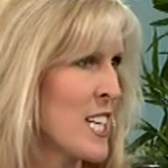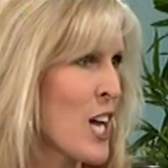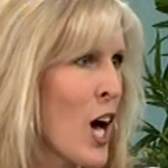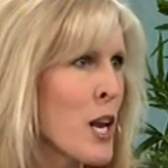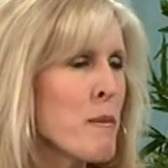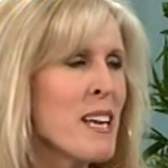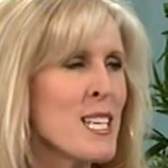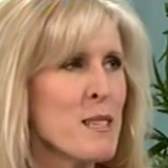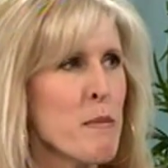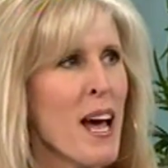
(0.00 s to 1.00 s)
Autonomy
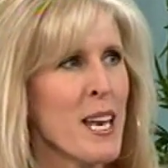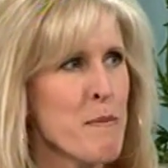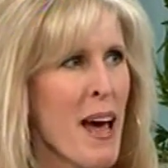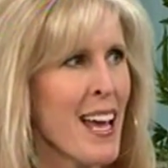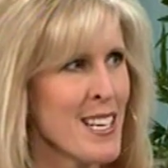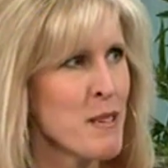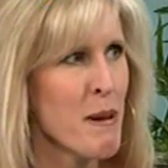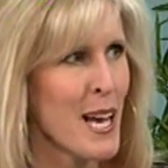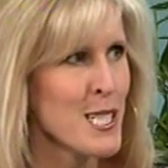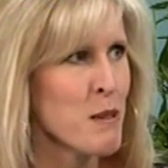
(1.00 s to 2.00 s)
is a
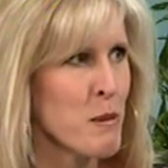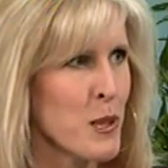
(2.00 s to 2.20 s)
passion